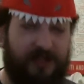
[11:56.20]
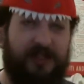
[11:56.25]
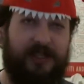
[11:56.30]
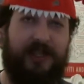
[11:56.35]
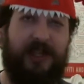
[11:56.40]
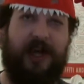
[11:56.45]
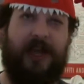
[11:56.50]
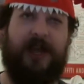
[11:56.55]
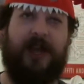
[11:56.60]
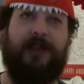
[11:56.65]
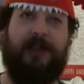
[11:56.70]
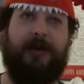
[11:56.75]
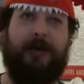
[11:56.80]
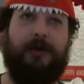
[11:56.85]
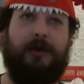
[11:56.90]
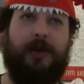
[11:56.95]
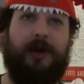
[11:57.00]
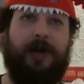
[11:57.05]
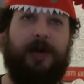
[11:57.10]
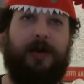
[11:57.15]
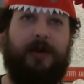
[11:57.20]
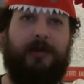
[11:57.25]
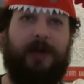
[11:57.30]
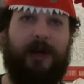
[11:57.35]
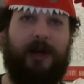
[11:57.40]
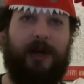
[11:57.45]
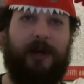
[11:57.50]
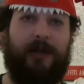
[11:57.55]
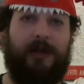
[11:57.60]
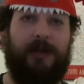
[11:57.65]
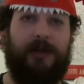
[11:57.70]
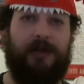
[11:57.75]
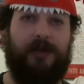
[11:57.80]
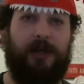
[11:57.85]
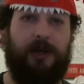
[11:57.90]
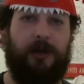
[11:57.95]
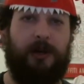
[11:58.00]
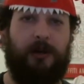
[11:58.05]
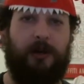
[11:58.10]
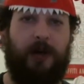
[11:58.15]
that they were talking about on the
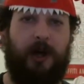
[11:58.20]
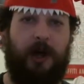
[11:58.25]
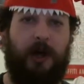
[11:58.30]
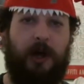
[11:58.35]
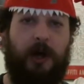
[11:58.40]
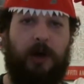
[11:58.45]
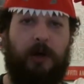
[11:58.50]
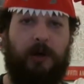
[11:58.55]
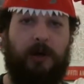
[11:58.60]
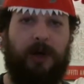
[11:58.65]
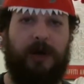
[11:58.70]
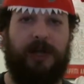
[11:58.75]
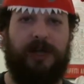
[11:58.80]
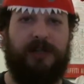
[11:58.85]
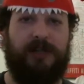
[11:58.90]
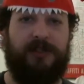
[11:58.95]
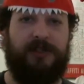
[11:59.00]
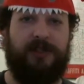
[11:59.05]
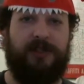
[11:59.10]
show was